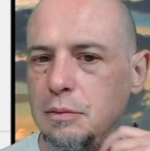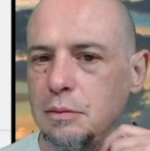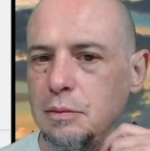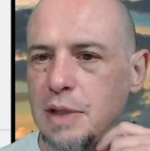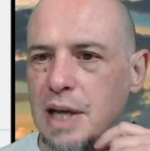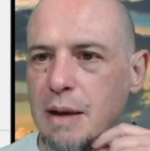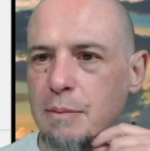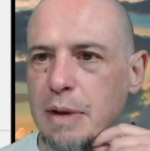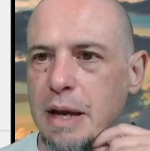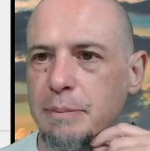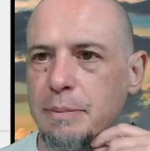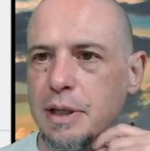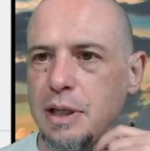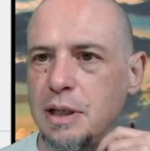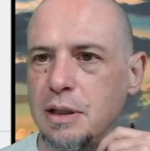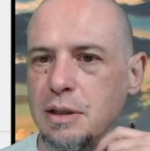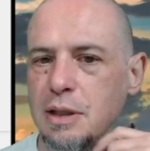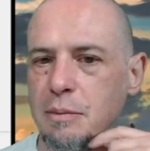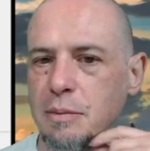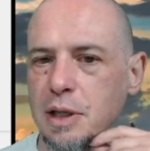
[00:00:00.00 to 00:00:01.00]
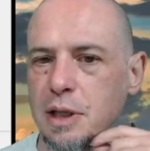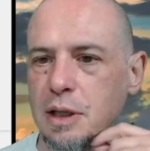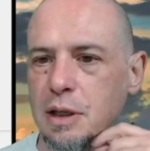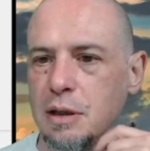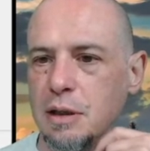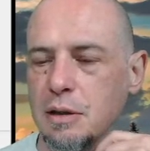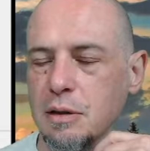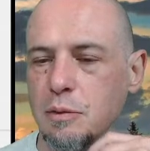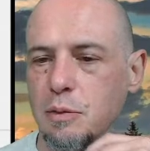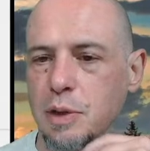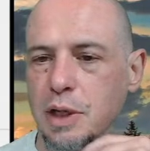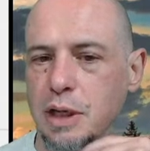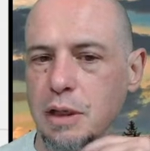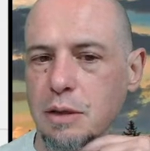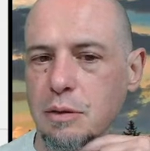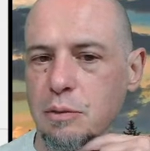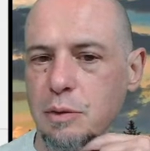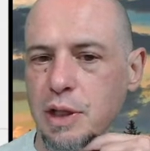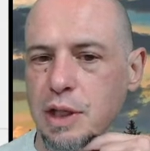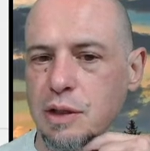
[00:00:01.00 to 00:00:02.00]
That might be something we
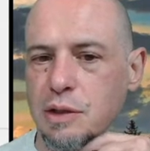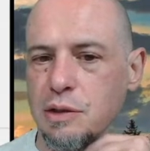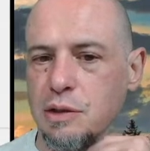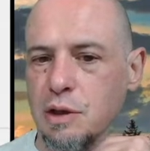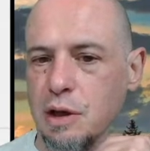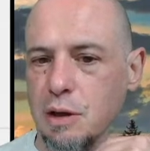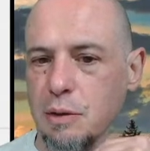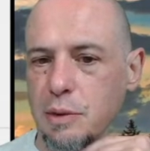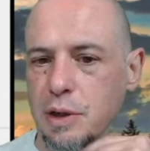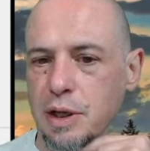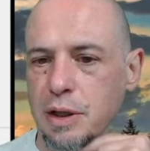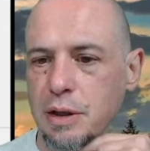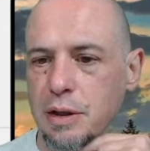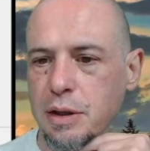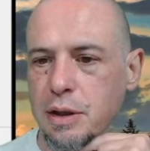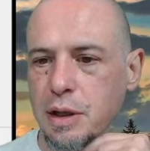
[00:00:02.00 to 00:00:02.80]
can we can start with.